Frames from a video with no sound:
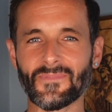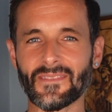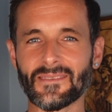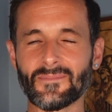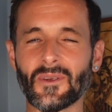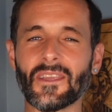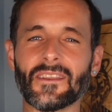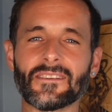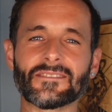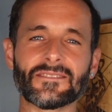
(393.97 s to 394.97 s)
bringing
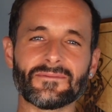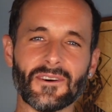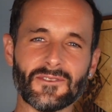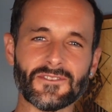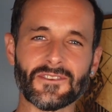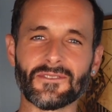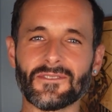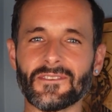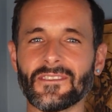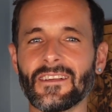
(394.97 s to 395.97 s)
in
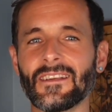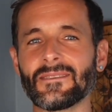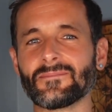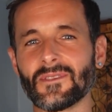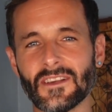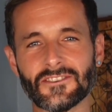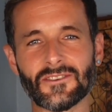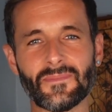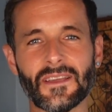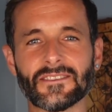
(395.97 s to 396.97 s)
devotional,
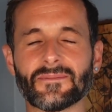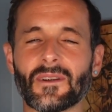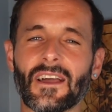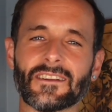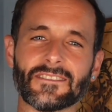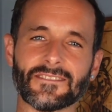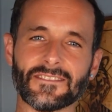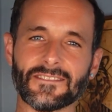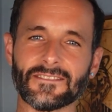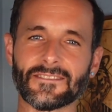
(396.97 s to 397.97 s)
pleasure-based
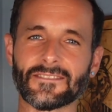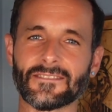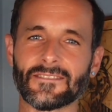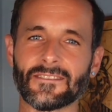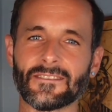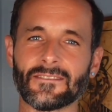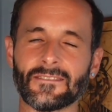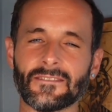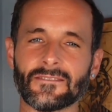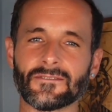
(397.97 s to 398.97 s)
practices,
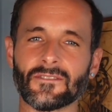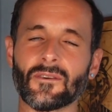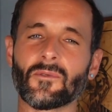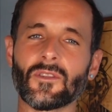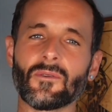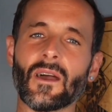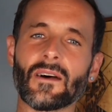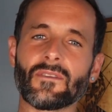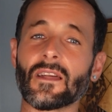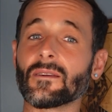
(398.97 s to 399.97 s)
so that when you
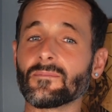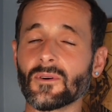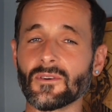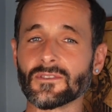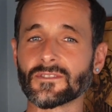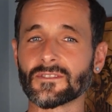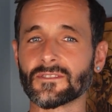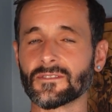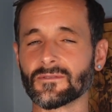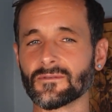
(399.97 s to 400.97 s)
have that impulse
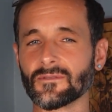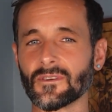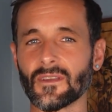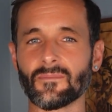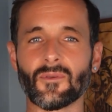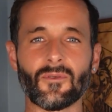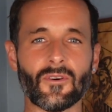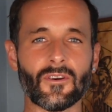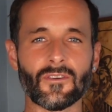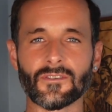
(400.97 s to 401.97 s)
to look at
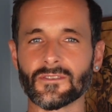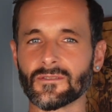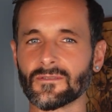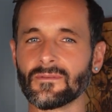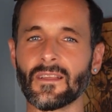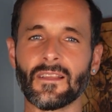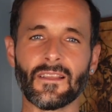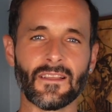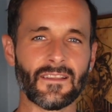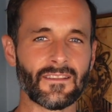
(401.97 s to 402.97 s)
porn or to,
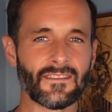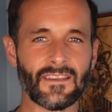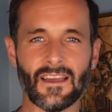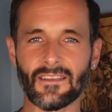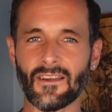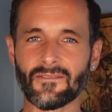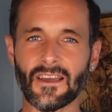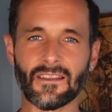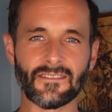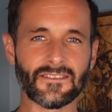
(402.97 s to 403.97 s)
you have
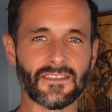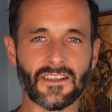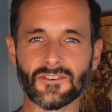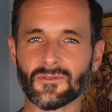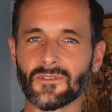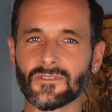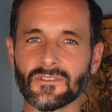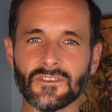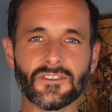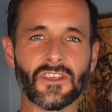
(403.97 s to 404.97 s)
that sexual
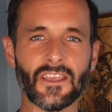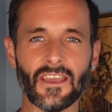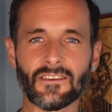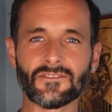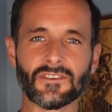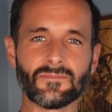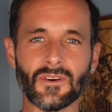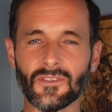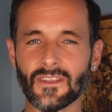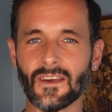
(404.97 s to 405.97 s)
Jing energy
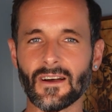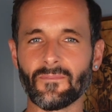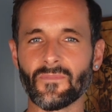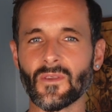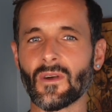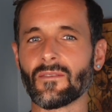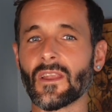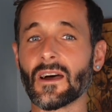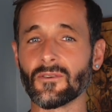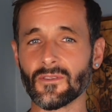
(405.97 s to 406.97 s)
building up, you have an
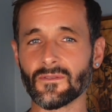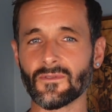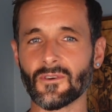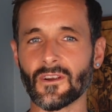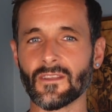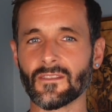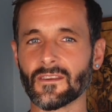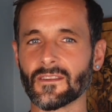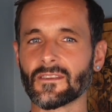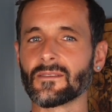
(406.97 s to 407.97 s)
outlet for it
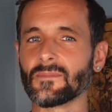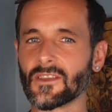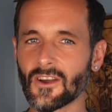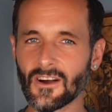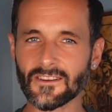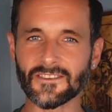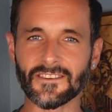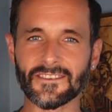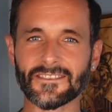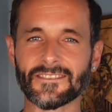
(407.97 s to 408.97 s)
that can be
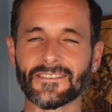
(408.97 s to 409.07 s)
conscious,